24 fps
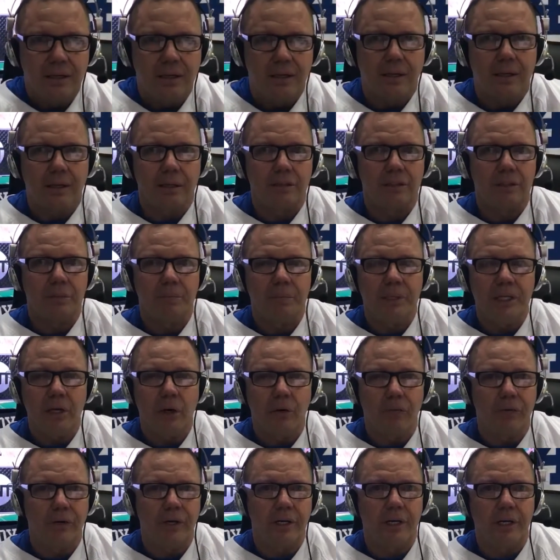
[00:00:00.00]
To be
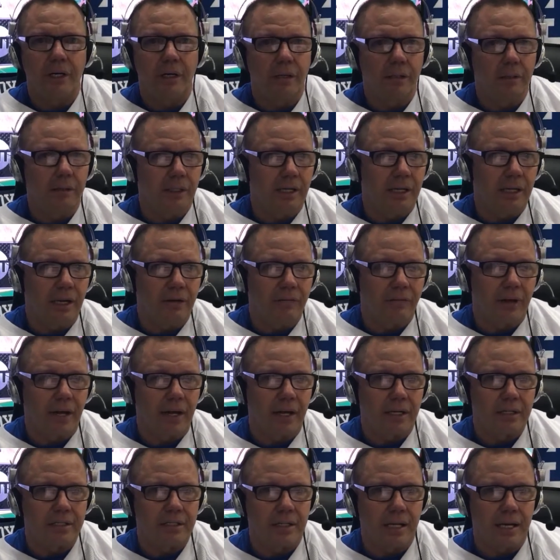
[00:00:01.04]
over here in
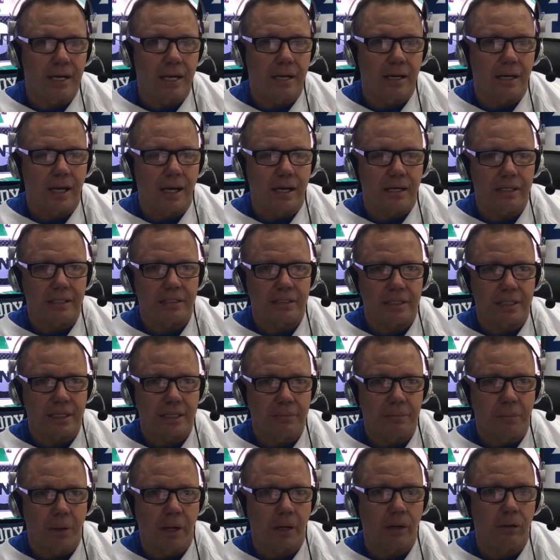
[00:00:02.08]
Afghanistan and
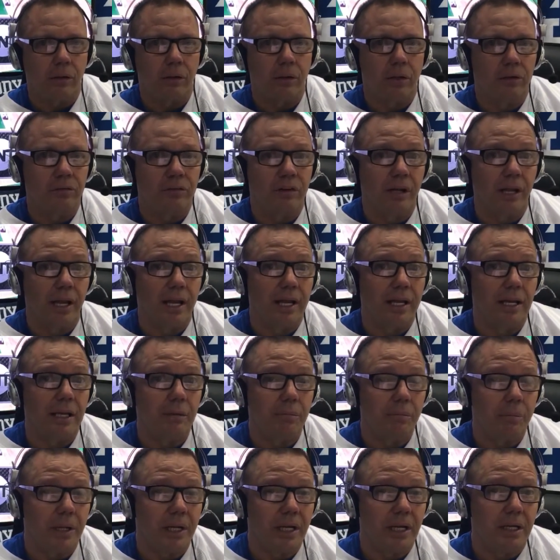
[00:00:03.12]
see Michael Irvin laying
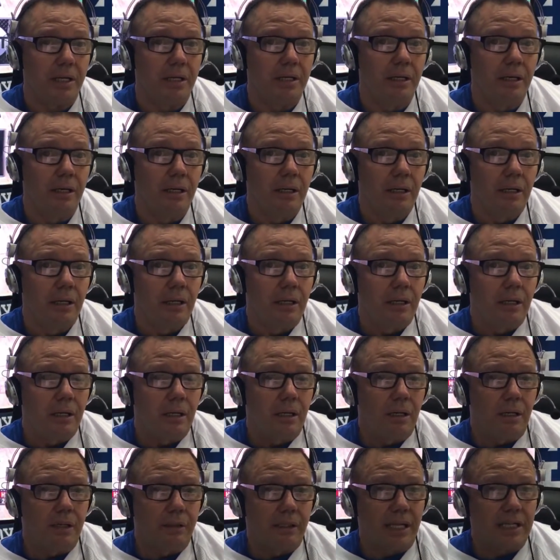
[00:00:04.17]
in bed.
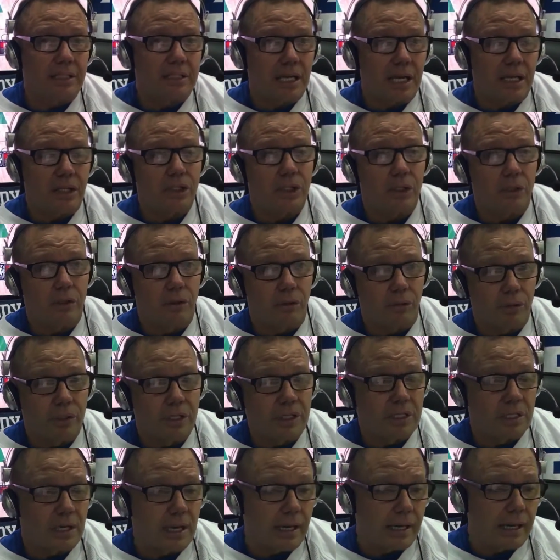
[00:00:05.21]
That's actually the
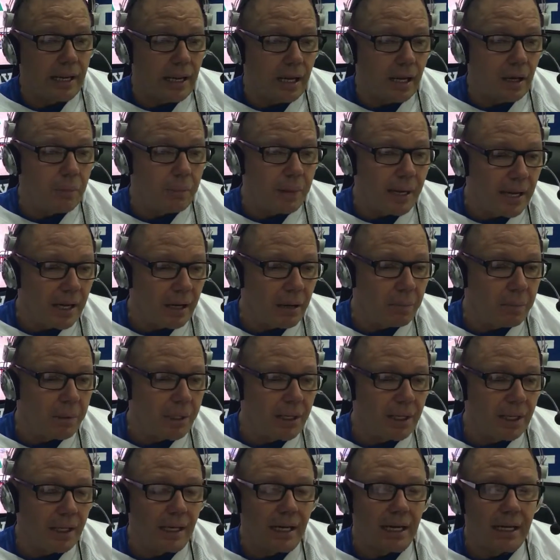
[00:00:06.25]
reason I got up out of
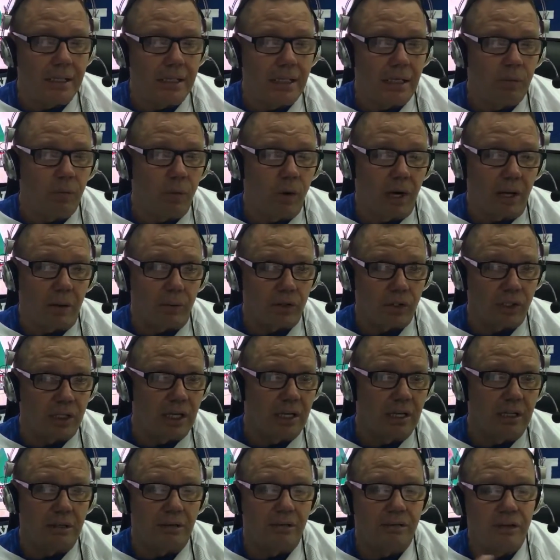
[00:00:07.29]
bed. And then when I was
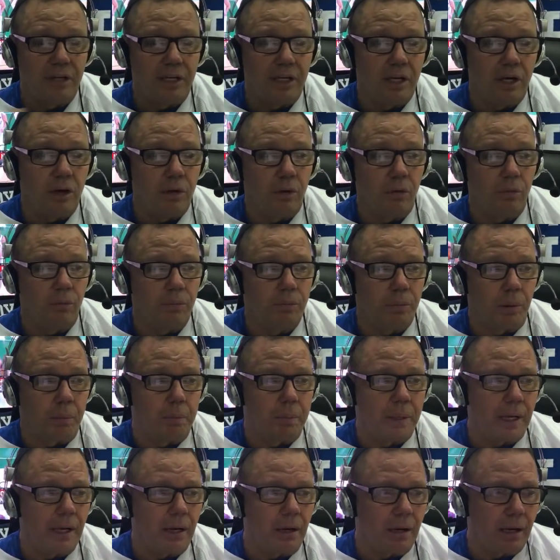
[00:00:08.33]
getting the video
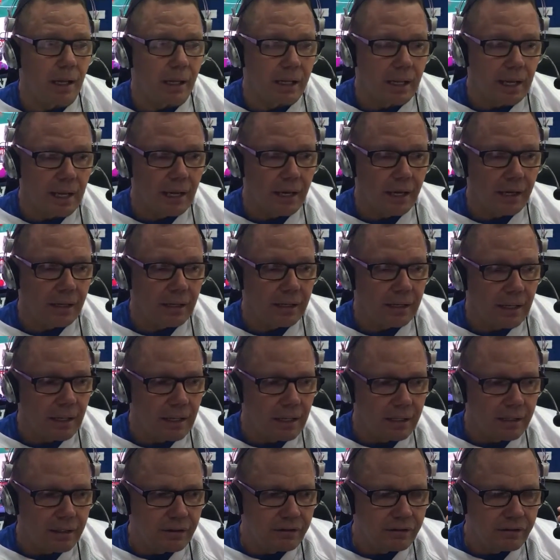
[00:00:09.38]
prepared, I kind
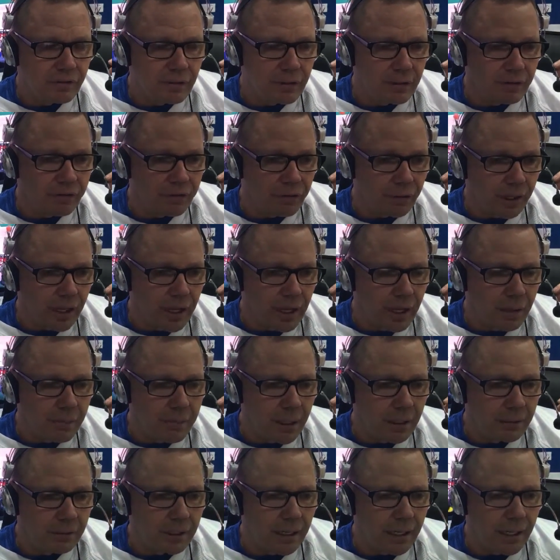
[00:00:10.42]
of forgot
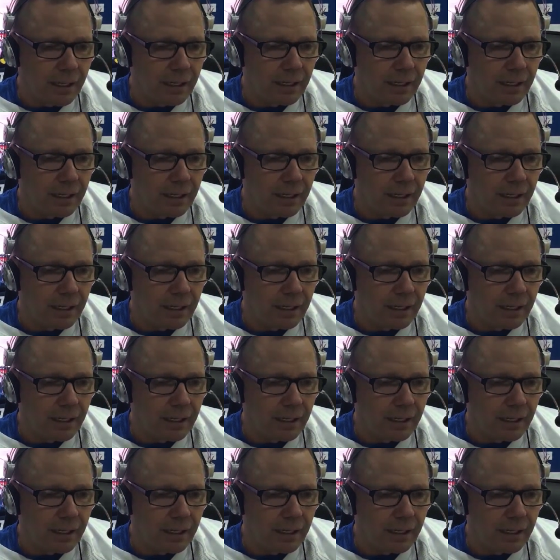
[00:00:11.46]
about that